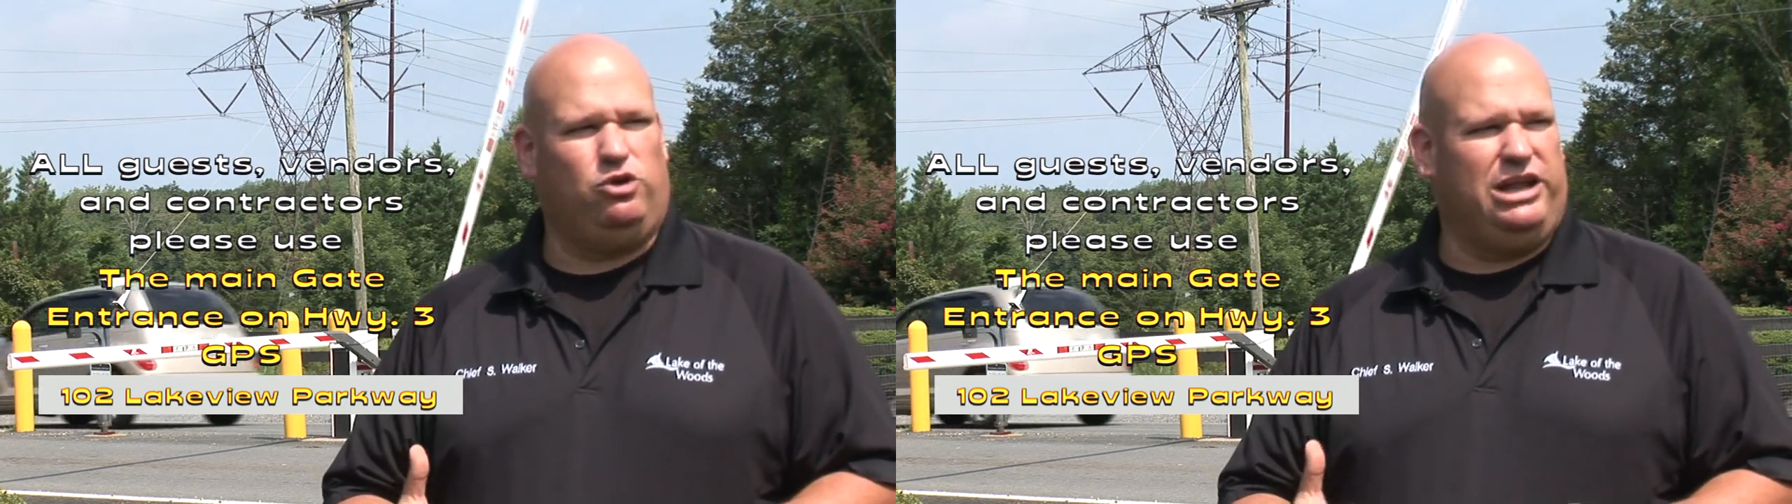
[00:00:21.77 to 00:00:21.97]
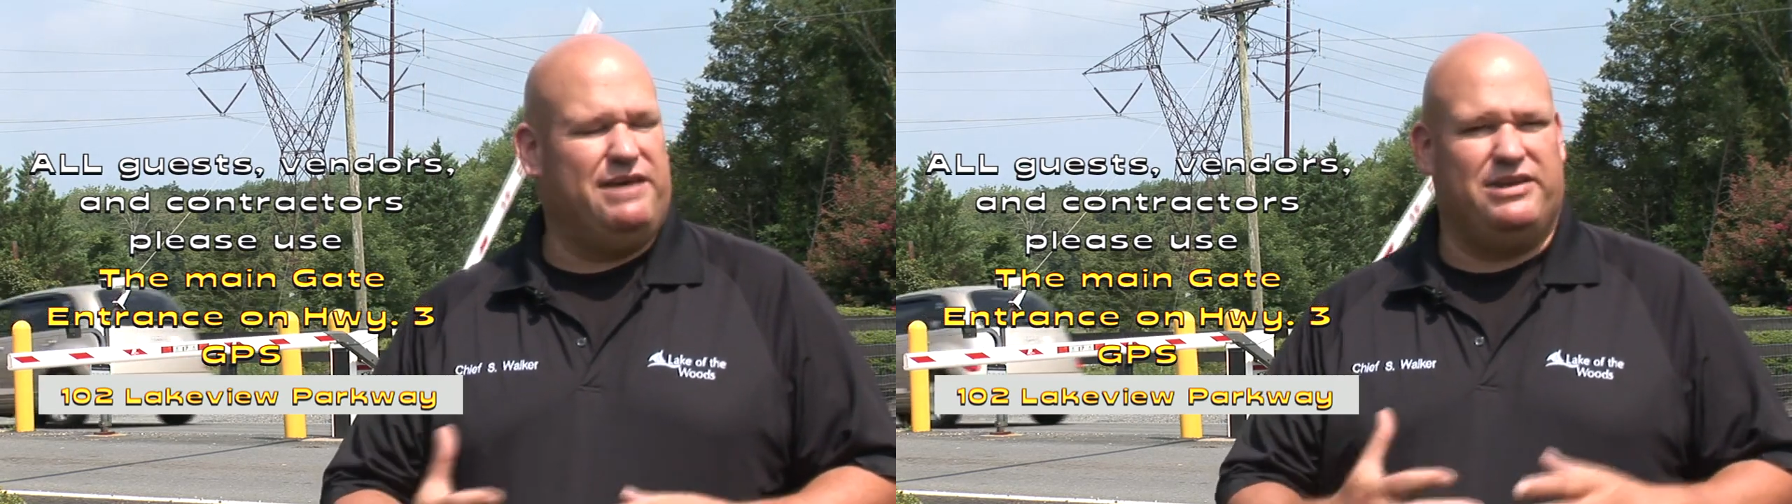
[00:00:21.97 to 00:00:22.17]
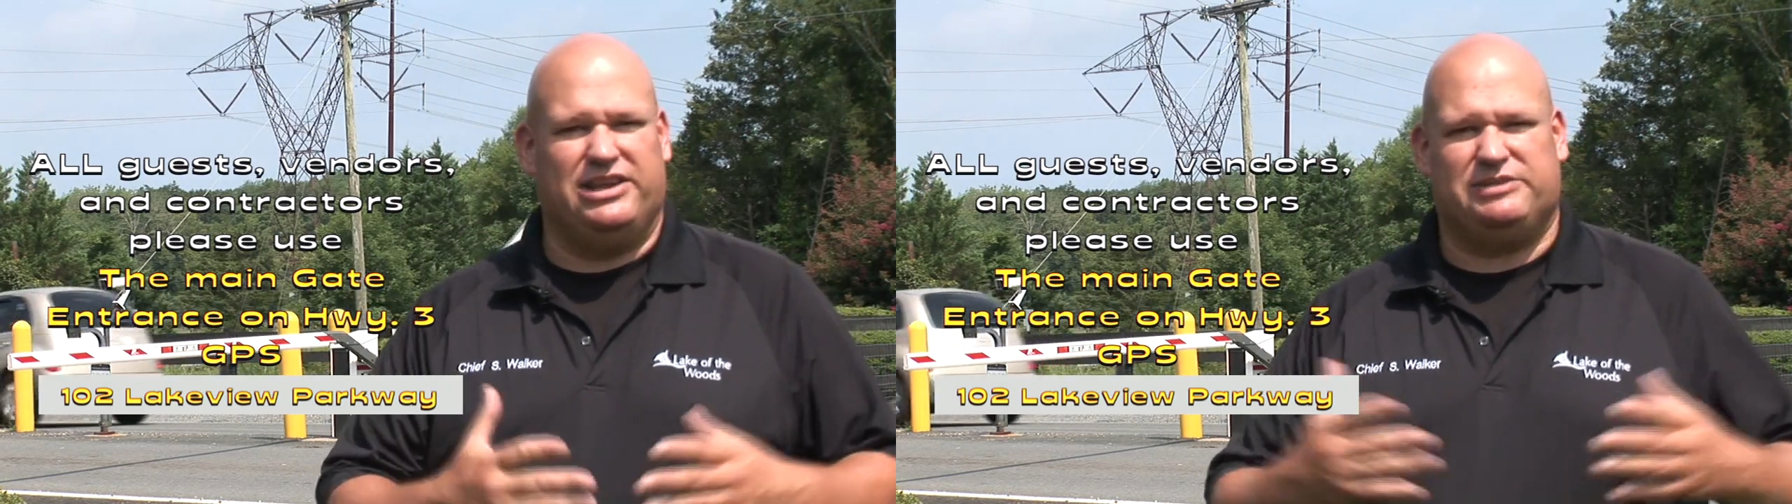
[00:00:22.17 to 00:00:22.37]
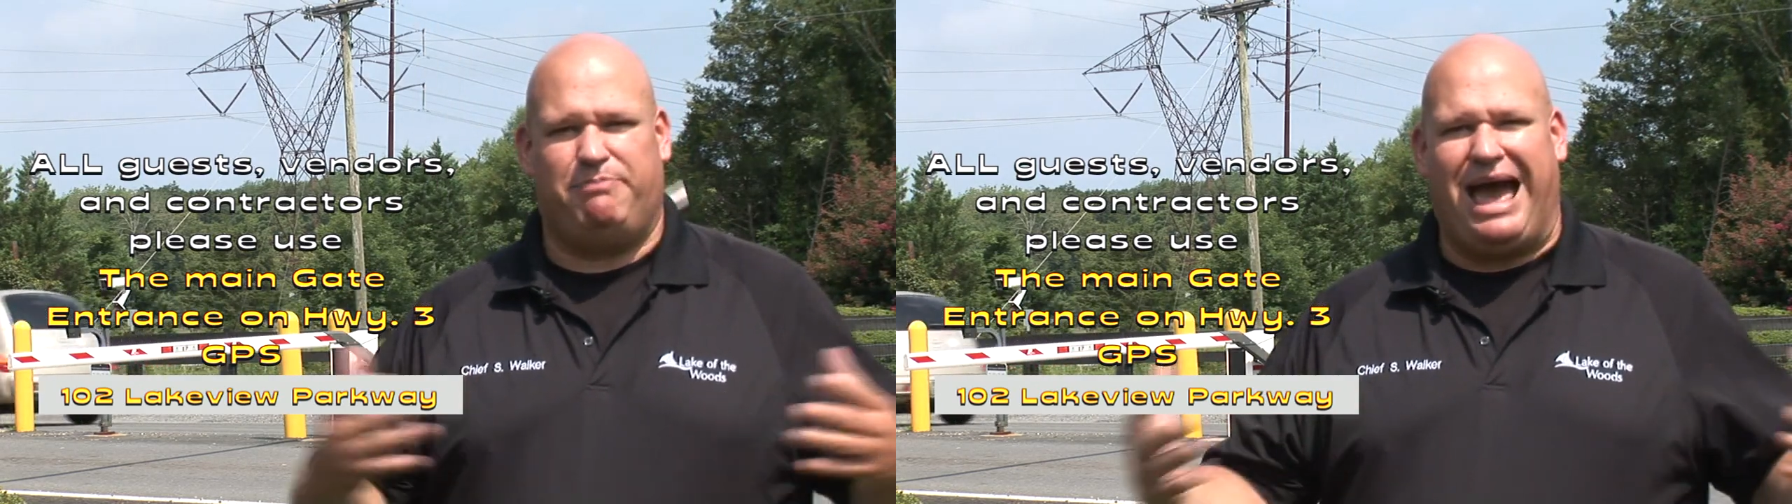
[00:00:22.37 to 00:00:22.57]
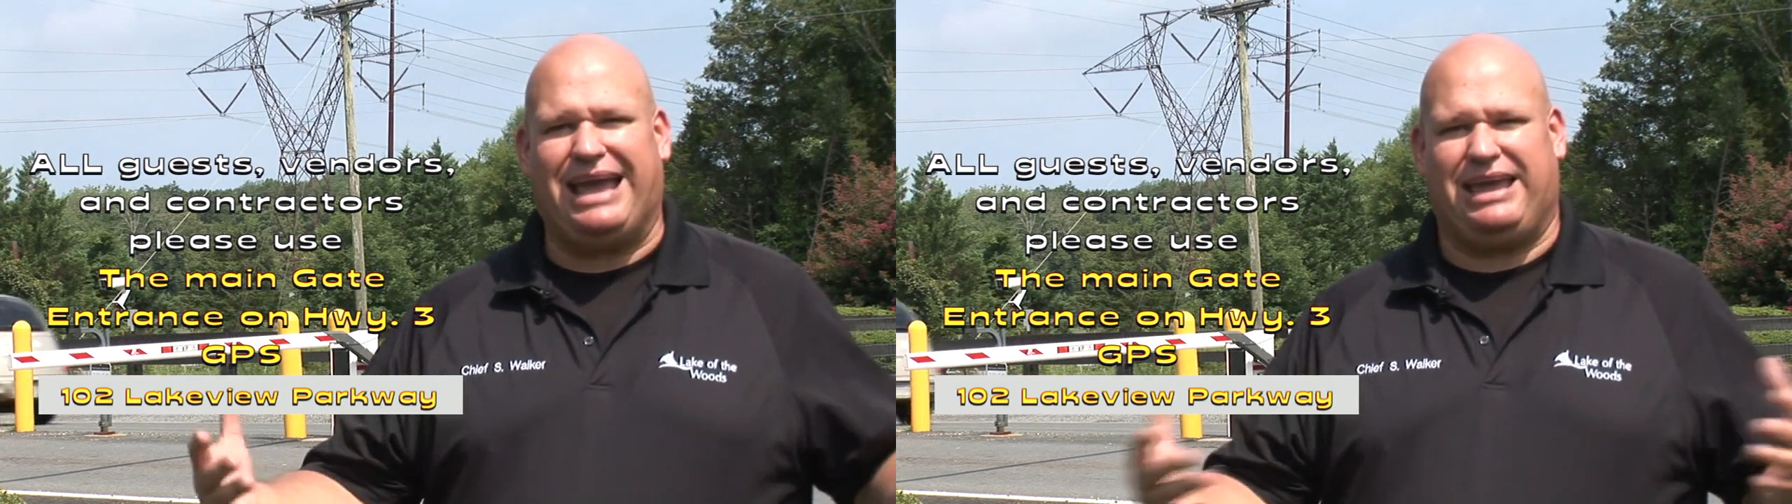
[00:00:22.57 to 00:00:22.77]
if you live
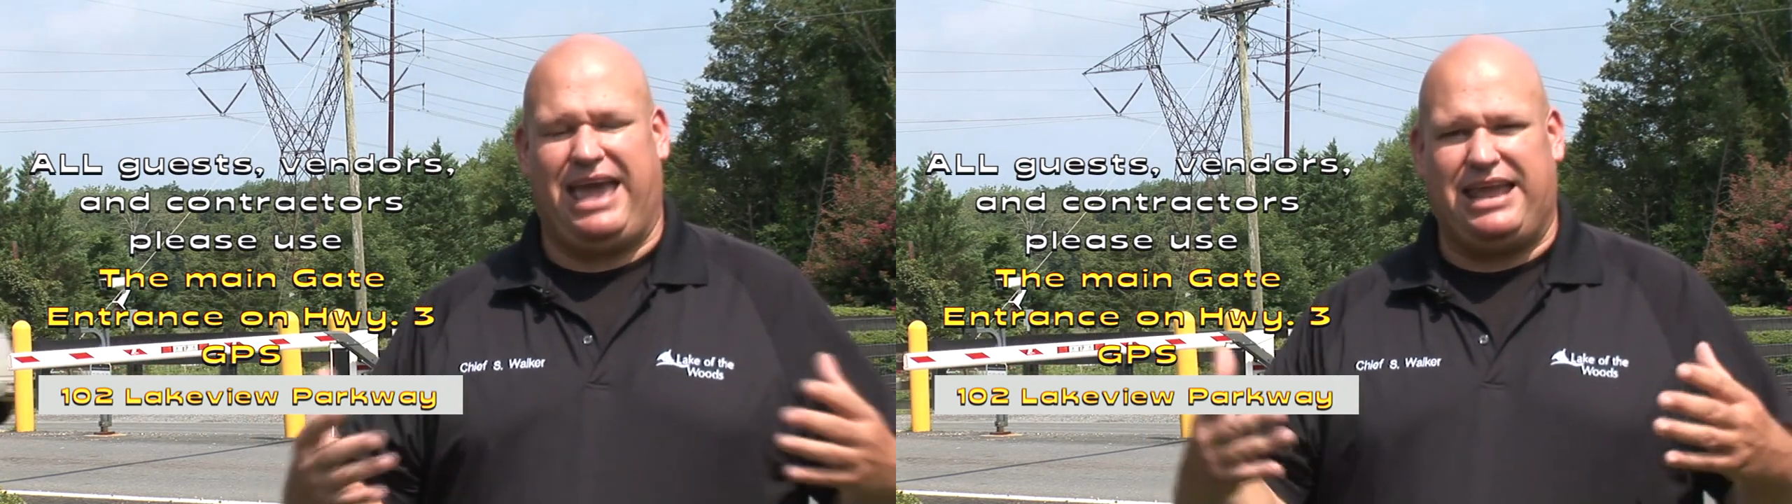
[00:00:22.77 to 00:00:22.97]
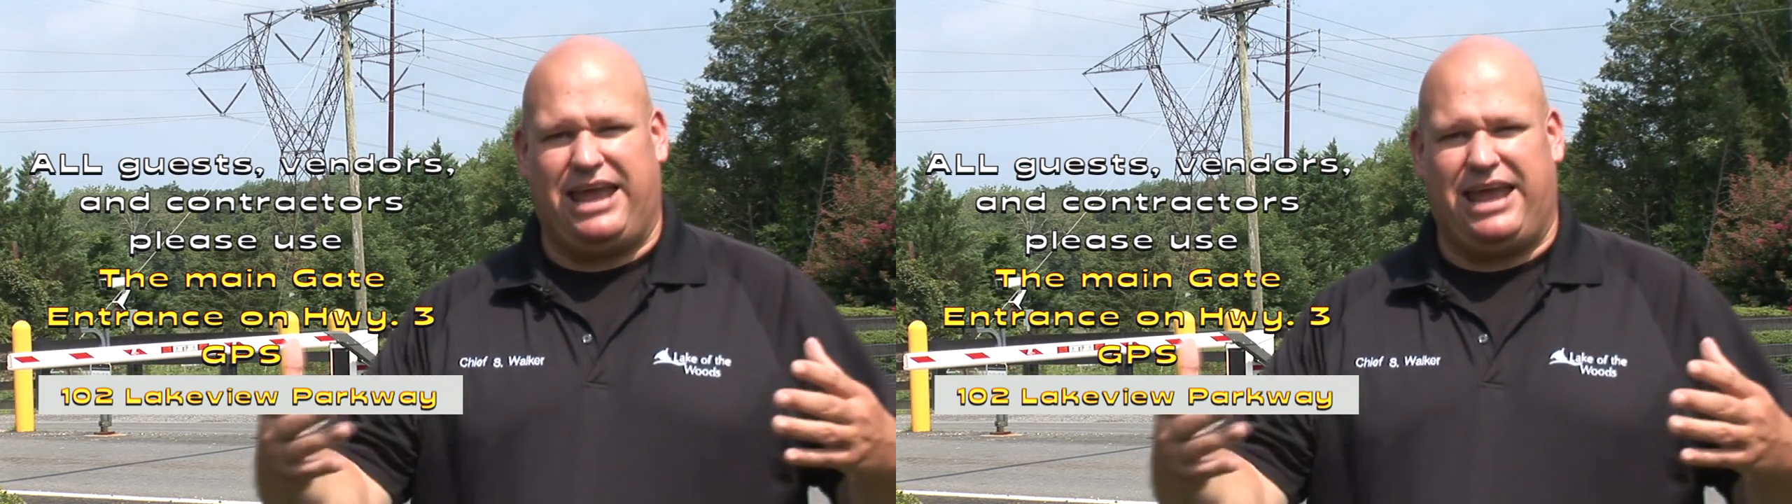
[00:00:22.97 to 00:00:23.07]
in this back